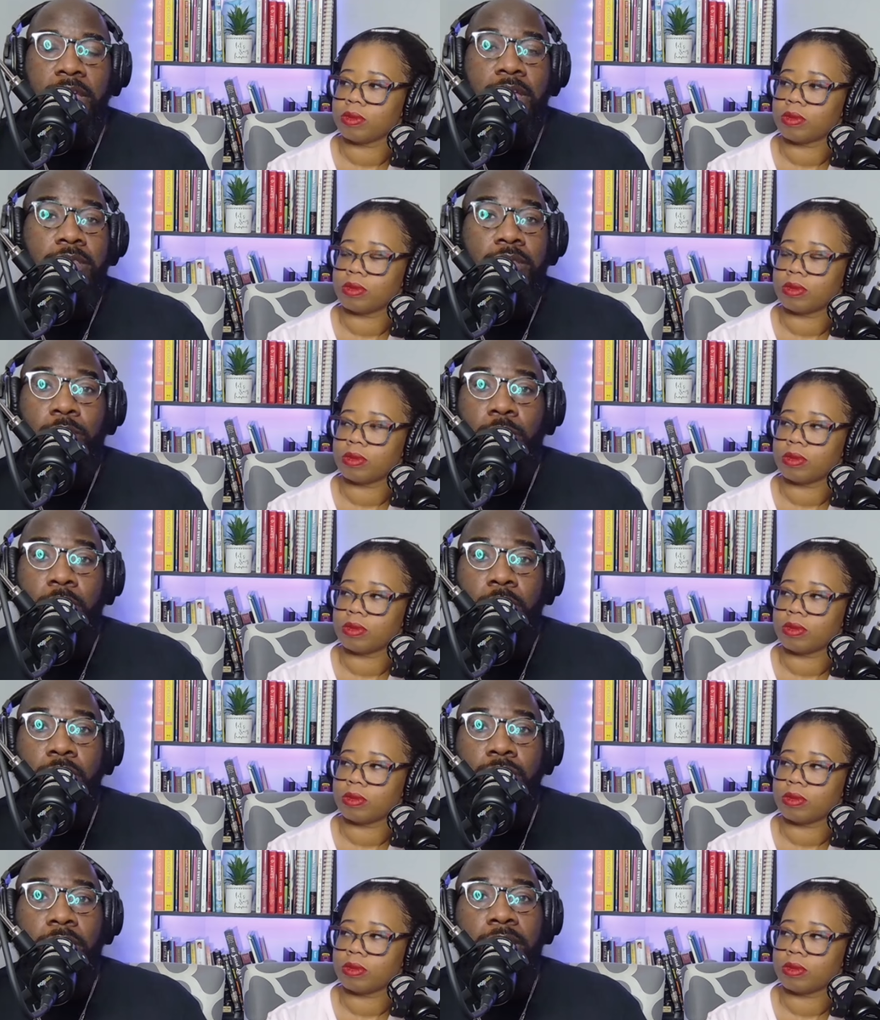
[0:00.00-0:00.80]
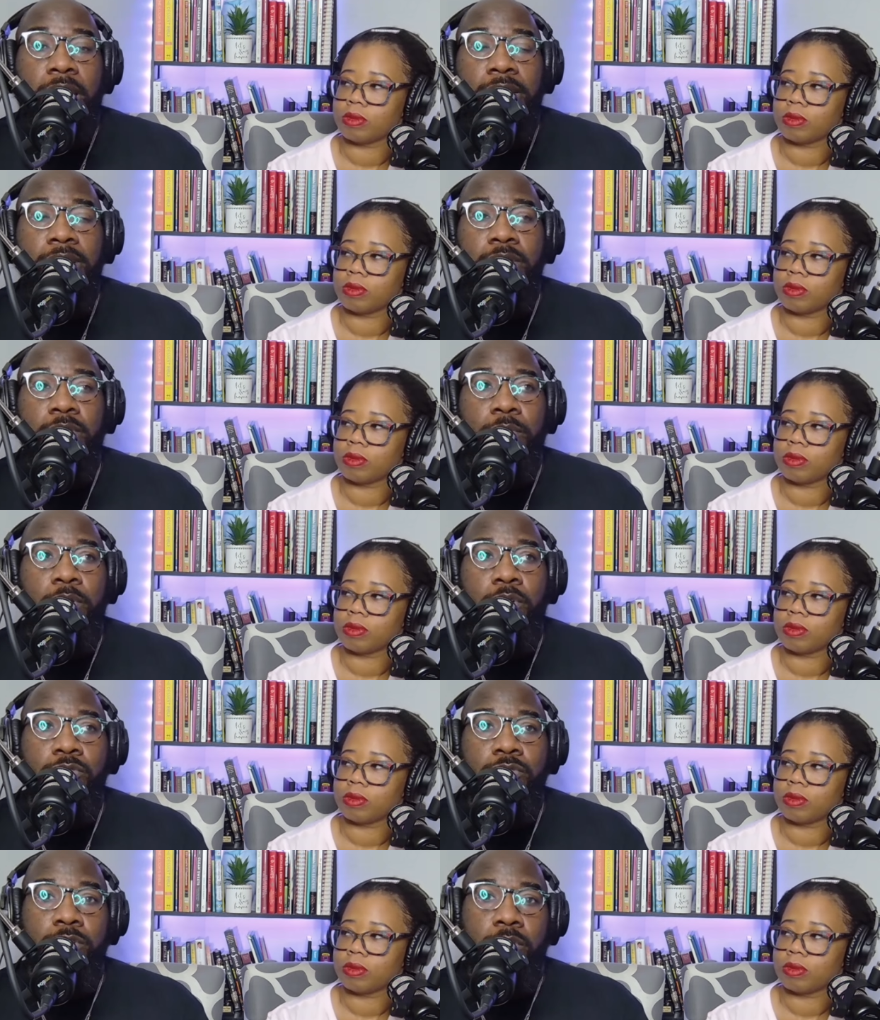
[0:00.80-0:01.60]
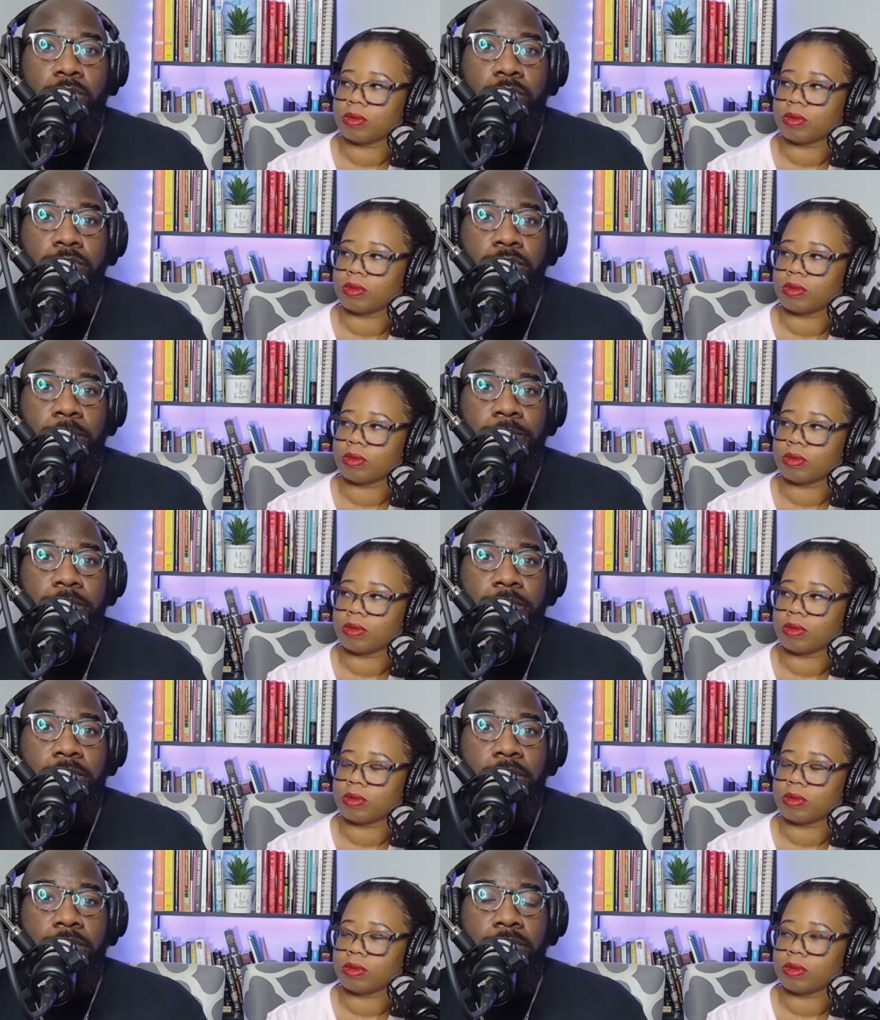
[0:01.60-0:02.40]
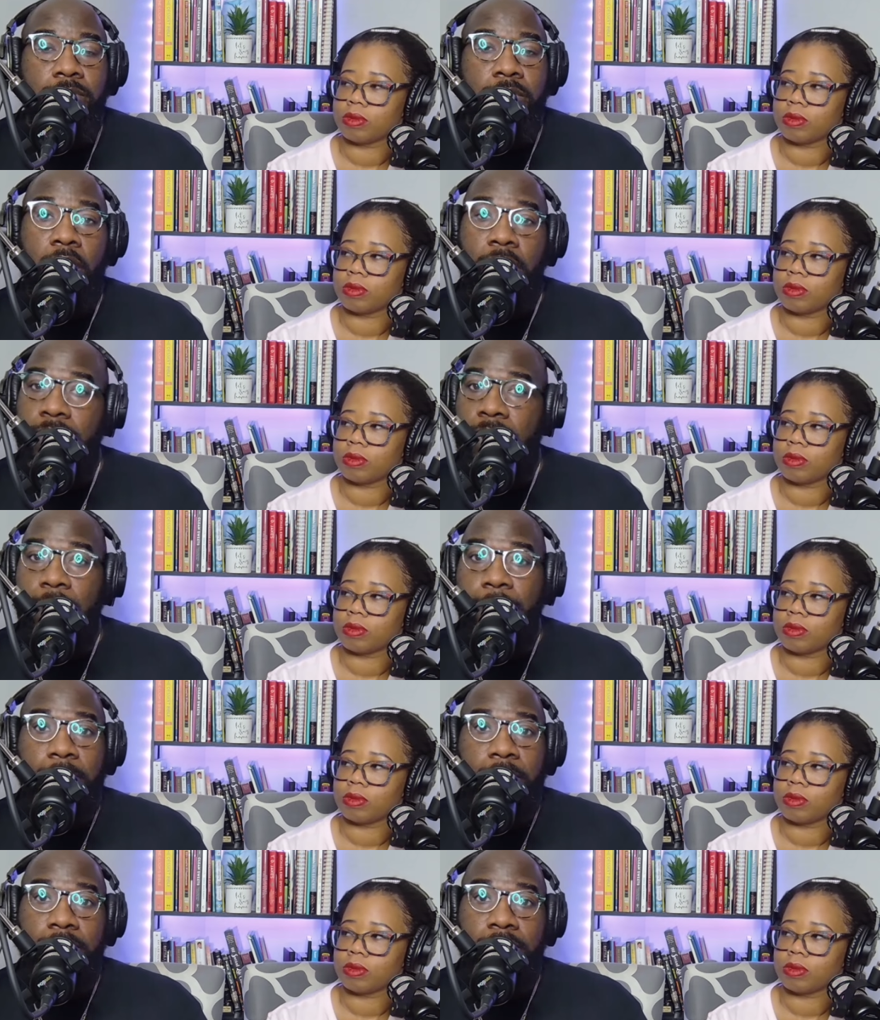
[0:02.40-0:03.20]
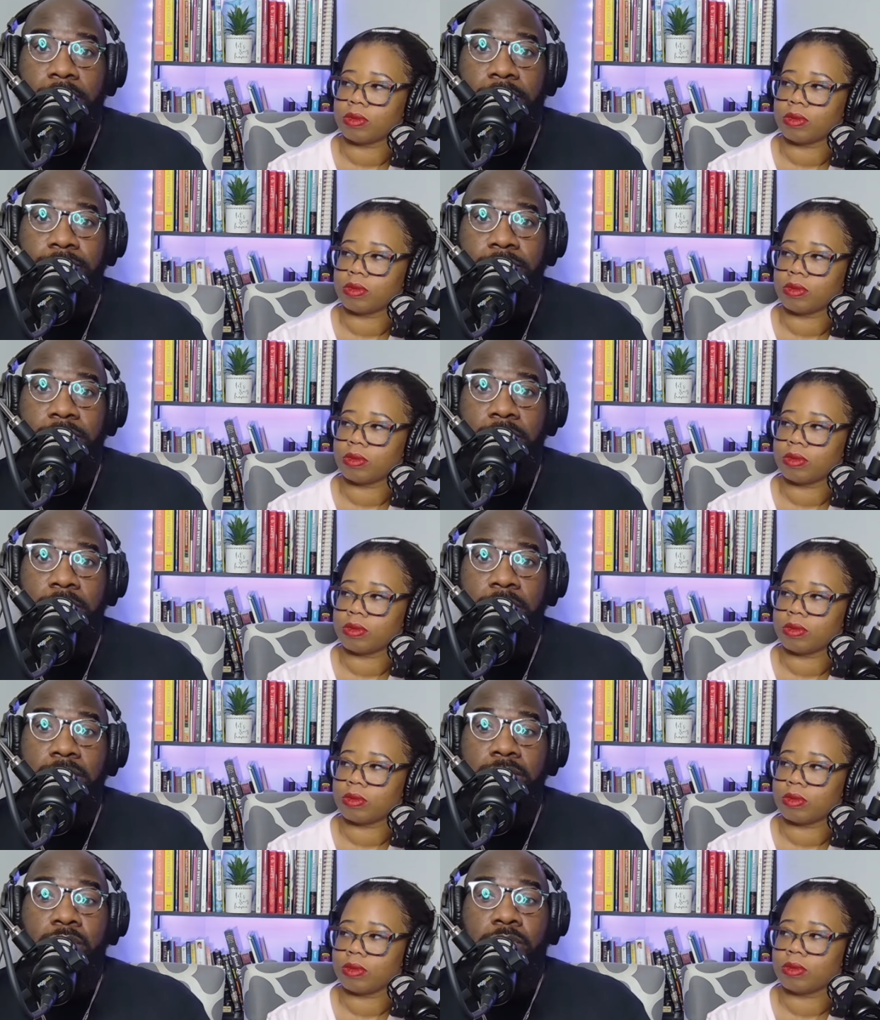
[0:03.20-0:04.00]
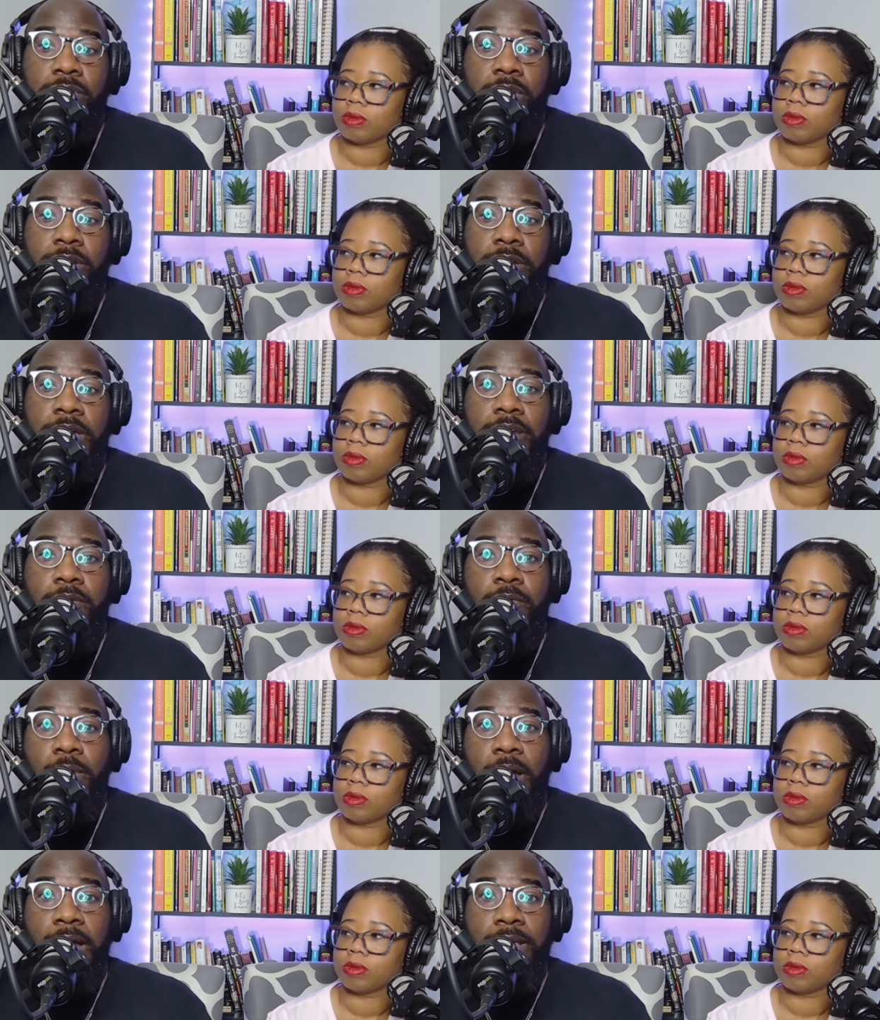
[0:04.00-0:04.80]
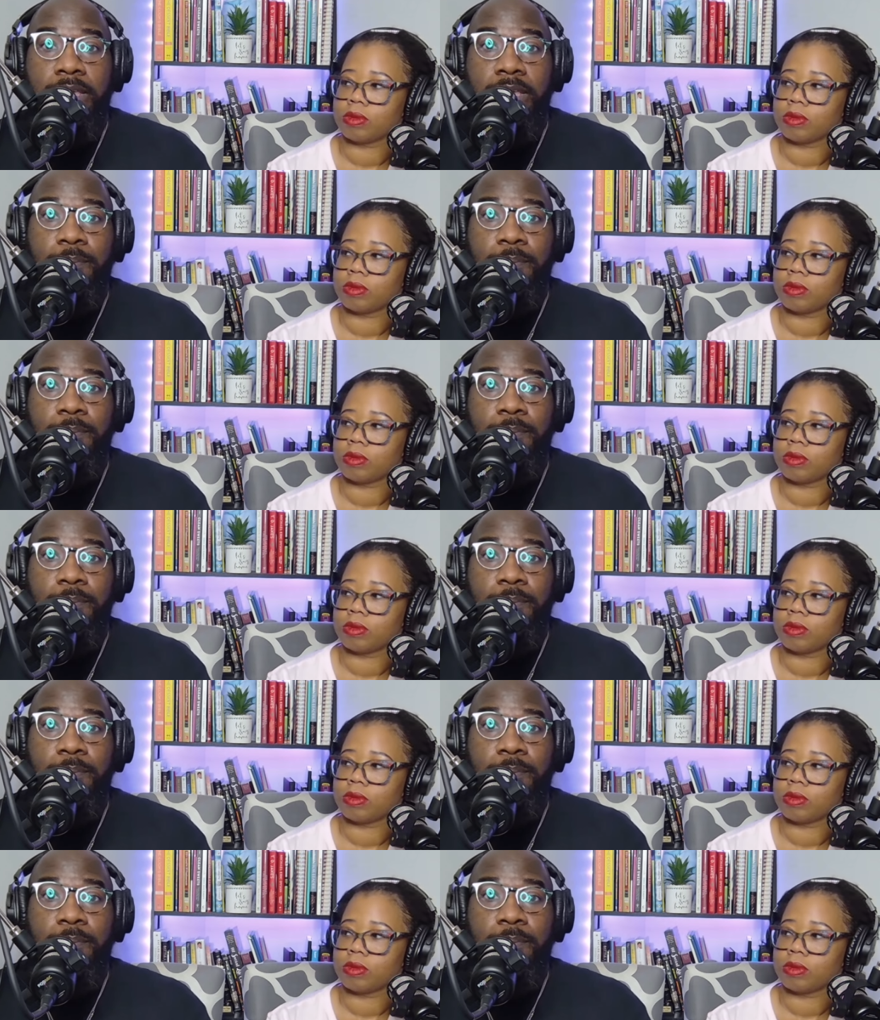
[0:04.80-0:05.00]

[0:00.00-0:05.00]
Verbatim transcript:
Speaker 1: The road, a lot of the roads you go to some of these countries are not paved. So they're kind of rocky,